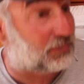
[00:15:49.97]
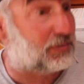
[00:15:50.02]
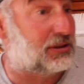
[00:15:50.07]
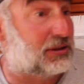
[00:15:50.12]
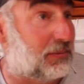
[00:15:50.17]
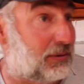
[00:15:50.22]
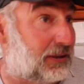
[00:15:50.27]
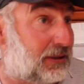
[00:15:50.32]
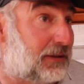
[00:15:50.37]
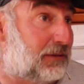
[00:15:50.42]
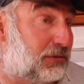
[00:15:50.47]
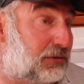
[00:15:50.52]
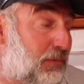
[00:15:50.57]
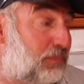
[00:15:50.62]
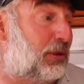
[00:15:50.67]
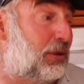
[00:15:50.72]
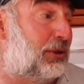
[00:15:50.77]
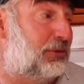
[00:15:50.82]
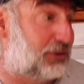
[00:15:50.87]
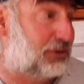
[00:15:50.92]
especially when you got to
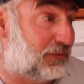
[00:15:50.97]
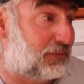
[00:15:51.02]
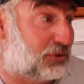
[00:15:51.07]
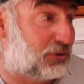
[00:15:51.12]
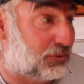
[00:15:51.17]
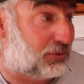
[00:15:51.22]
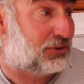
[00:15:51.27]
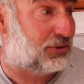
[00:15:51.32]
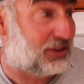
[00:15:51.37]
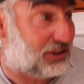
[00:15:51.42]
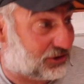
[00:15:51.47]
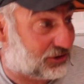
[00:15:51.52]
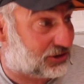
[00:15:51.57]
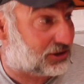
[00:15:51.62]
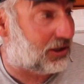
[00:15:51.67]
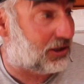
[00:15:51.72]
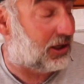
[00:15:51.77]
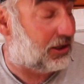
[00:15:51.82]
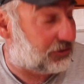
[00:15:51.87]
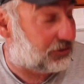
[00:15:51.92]
boats of sort of this
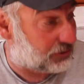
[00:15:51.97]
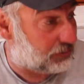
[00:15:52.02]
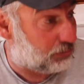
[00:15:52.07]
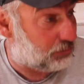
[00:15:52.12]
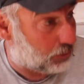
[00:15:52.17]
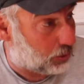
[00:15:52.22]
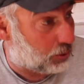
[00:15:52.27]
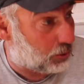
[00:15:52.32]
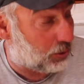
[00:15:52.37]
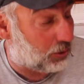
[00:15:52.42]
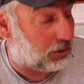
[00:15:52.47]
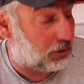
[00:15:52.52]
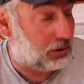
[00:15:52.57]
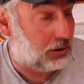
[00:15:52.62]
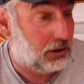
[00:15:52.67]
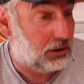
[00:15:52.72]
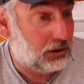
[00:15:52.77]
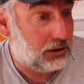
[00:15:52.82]
size and more.